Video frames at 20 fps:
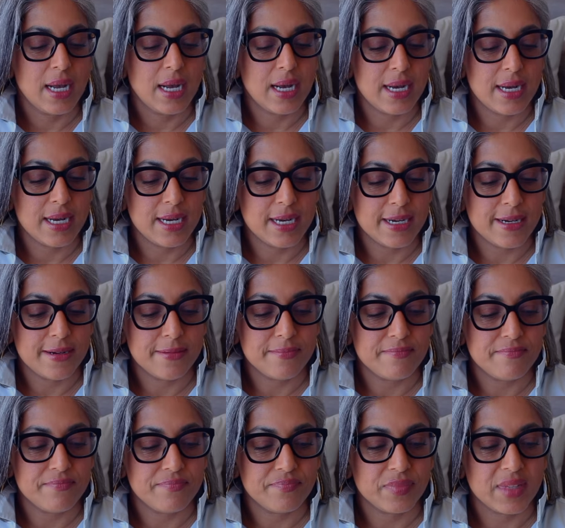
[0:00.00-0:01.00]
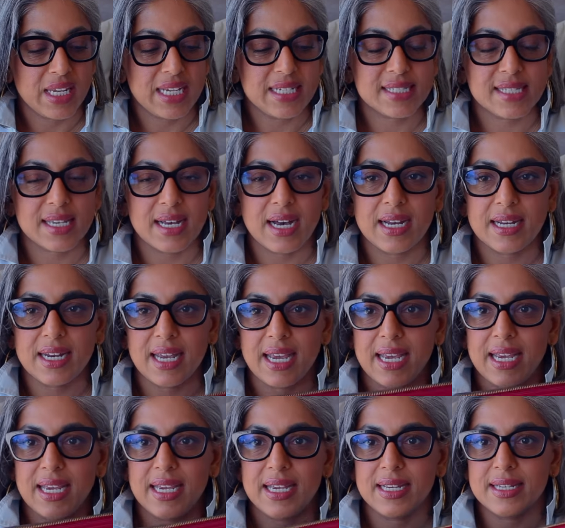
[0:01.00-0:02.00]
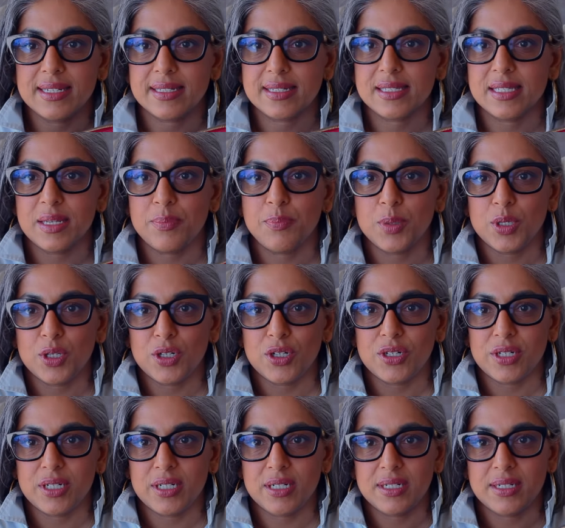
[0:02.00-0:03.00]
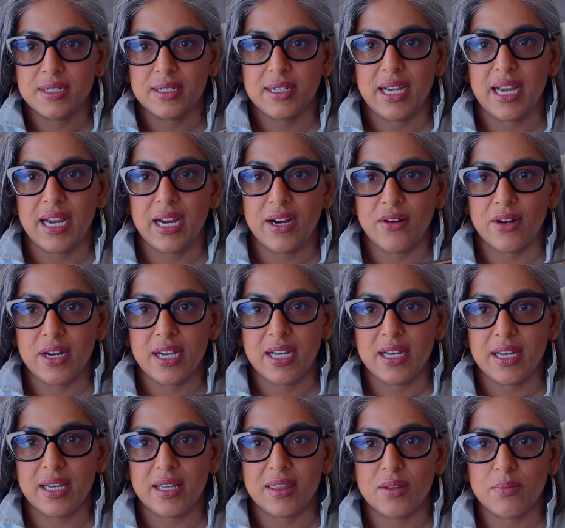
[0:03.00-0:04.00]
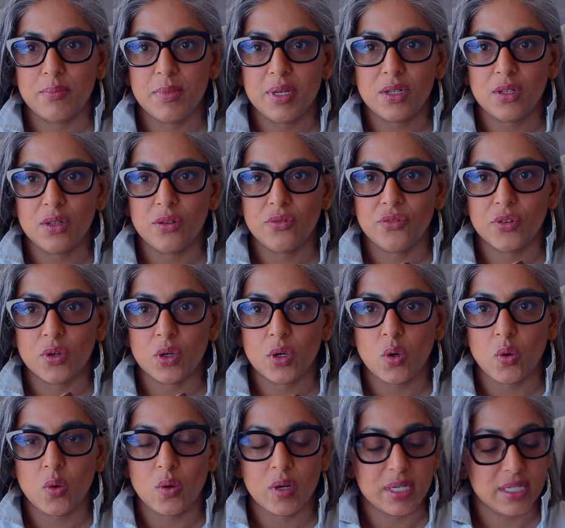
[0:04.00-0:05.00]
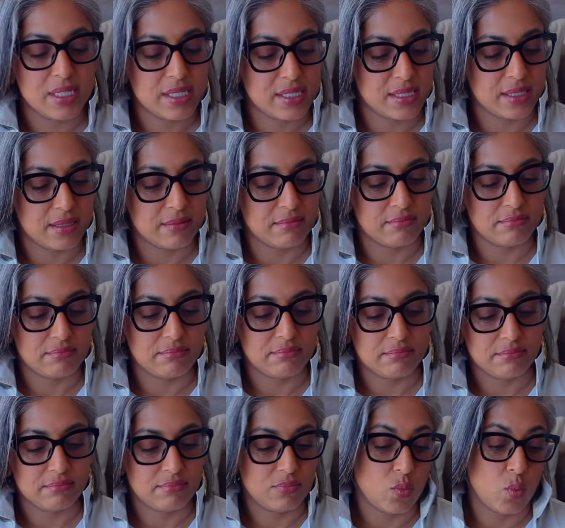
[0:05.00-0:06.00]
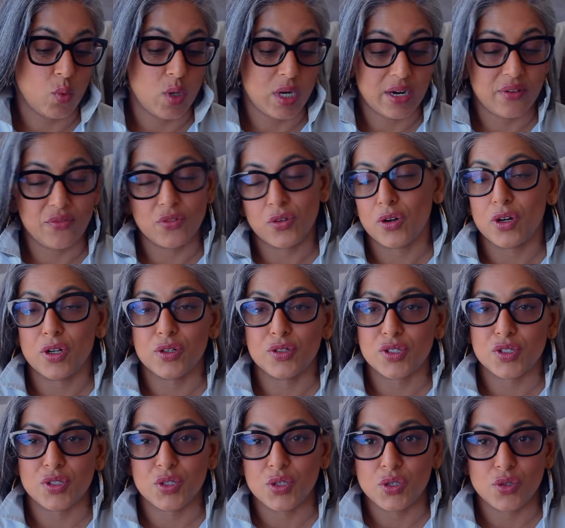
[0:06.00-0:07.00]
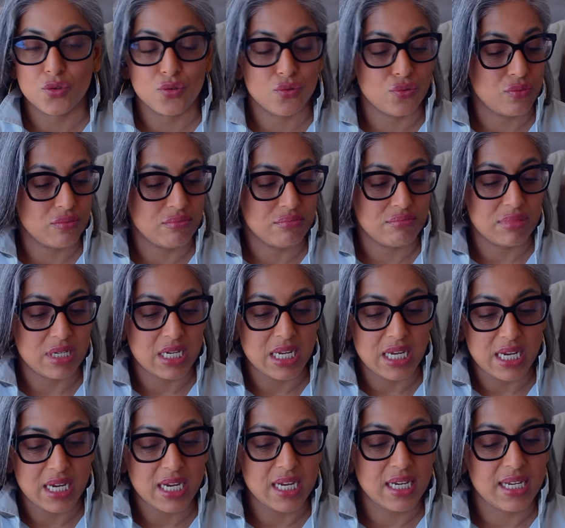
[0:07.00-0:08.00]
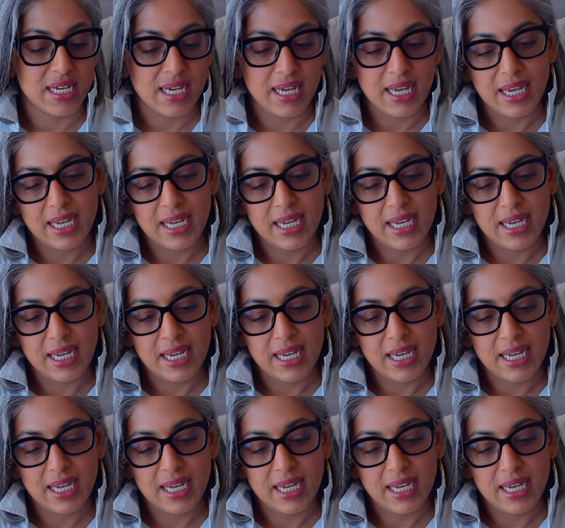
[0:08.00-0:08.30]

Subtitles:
It's got a zippered area in the middle for coins and whatever else you need.